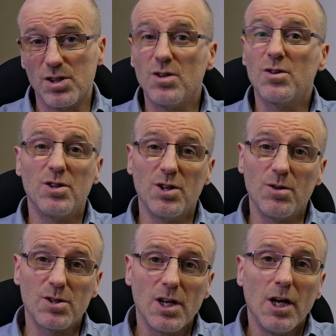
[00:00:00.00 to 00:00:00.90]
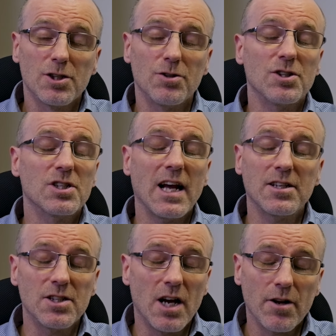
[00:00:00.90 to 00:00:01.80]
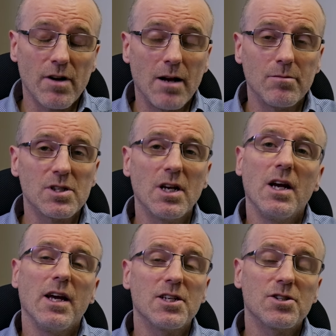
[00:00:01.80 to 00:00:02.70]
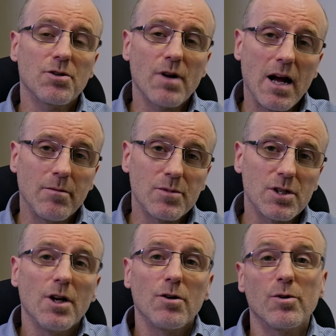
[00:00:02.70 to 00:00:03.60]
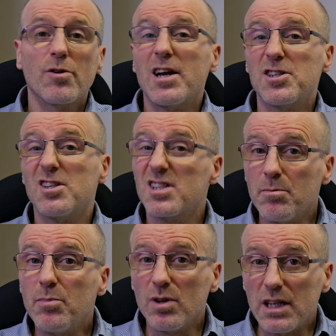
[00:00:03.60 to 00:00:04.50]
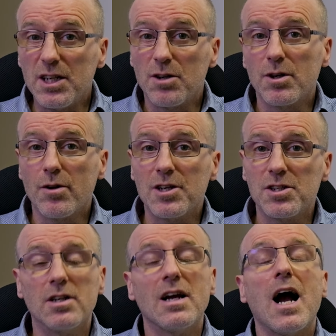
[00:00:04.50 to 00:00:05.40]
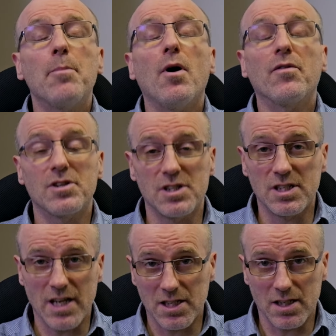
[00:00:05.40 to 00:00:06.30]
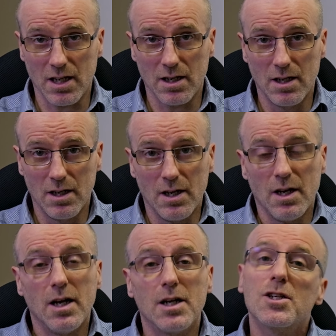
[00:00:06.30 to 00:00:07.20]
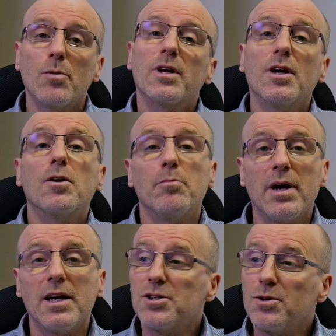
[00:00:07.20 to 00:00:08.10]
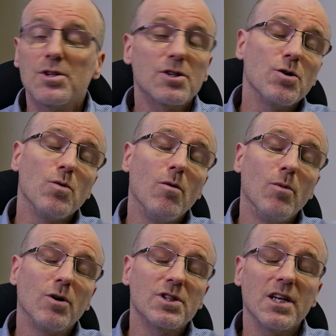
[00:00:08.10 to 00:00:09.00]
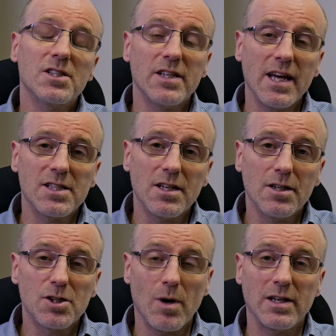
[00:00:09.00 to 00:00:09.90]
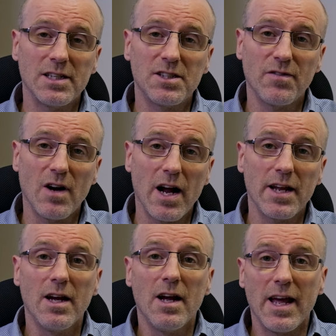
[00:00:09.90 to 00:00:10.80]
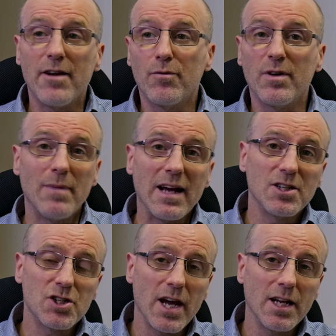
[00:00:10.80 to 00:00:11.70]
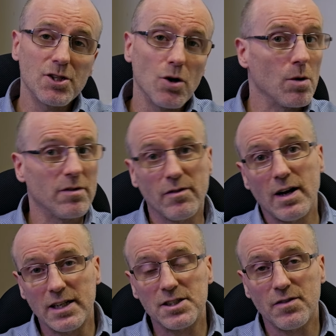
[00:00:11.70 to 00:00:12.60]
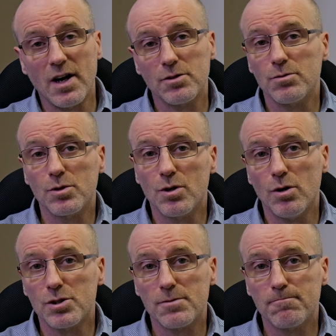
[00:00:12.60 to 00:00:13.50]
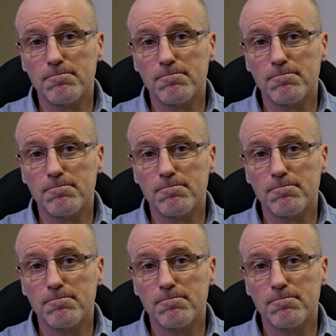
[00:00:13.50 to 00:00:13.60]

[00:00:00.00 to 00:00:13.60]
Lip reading: that you could use, such as scatter diagrams, histograms, regression, simple linear regression, and hypothesis testing. so we can compare two or more sets of data to identify if we've made a change or if we've identified a root cause.